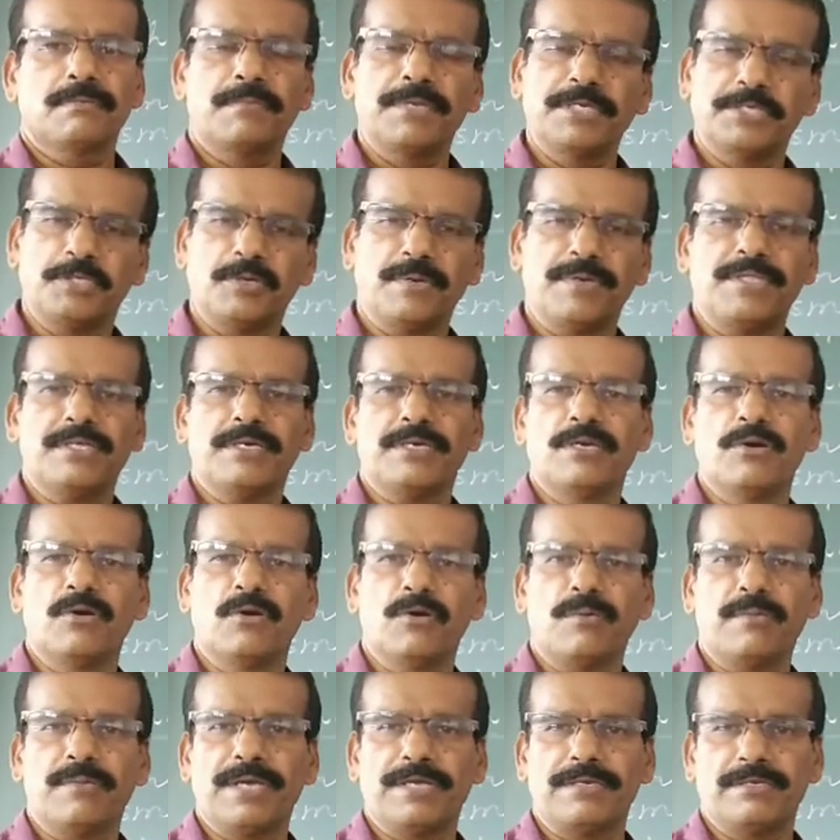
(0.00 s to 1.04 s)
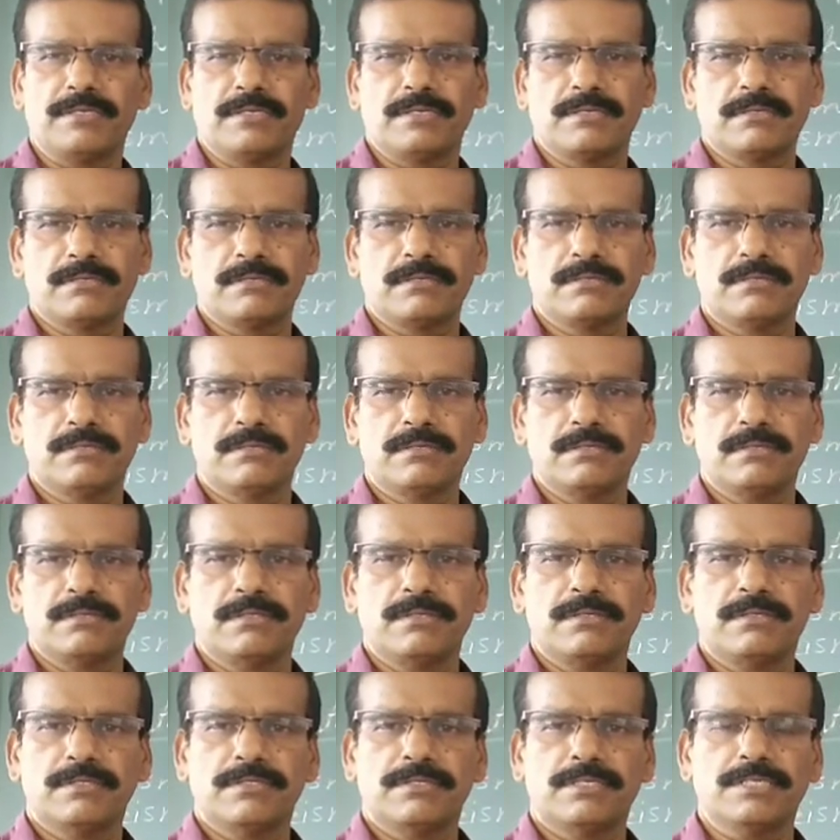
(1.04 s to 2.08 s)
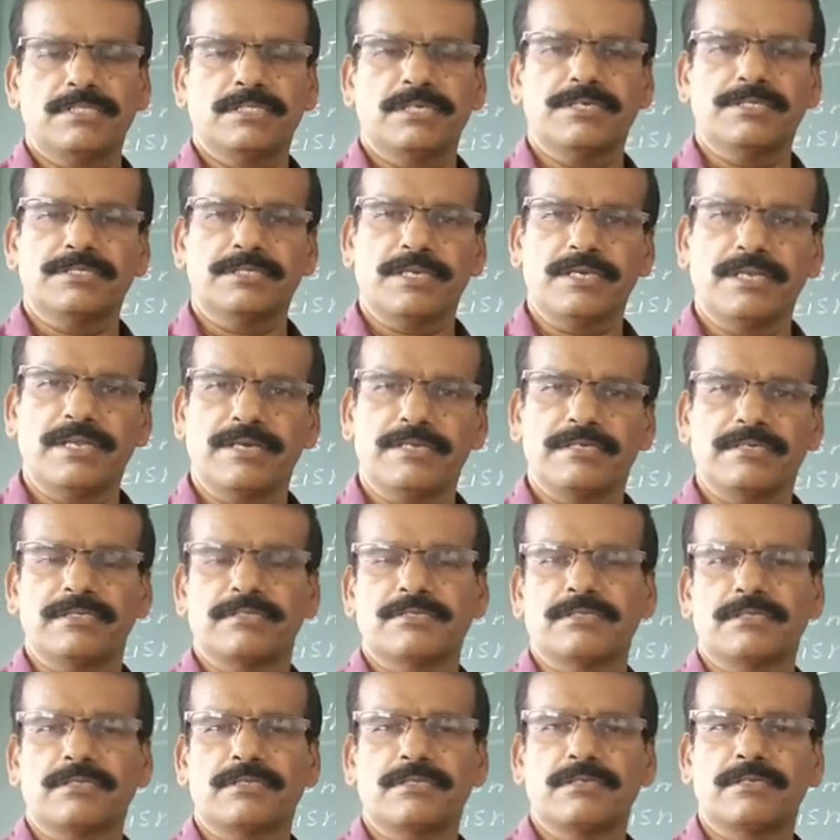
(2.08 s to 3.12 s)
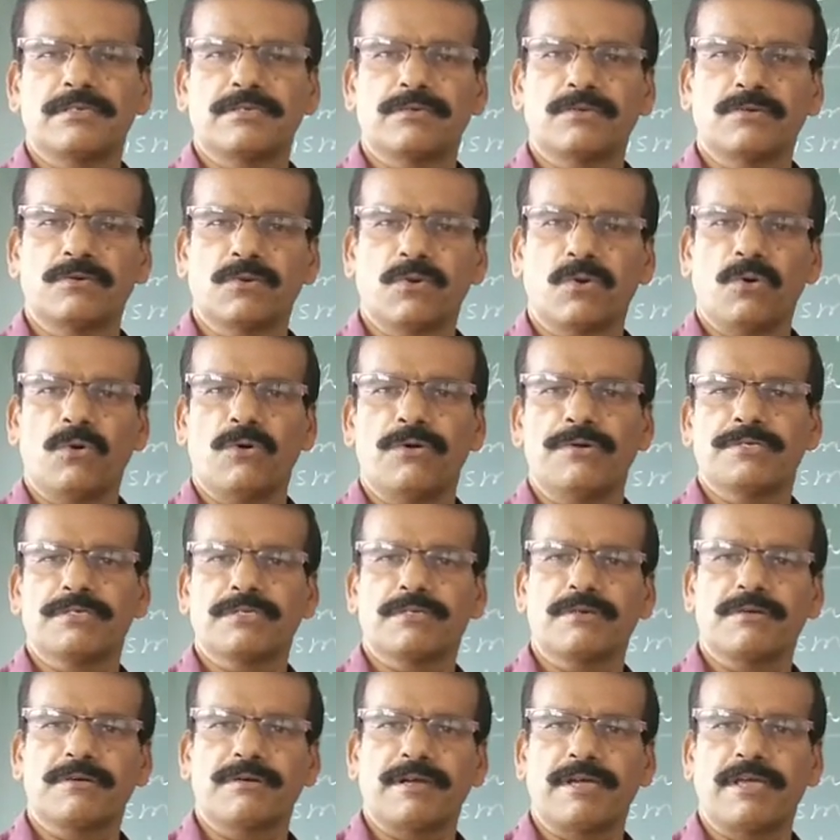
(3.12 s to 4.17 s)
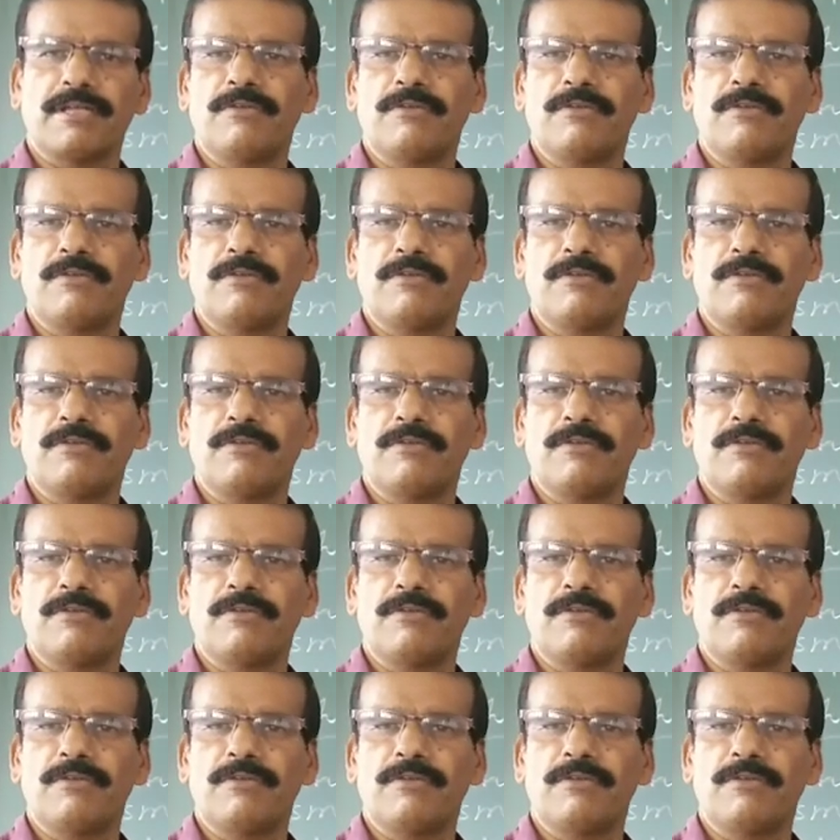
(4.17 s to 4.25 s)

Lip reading: built by the government, such as electricity, road,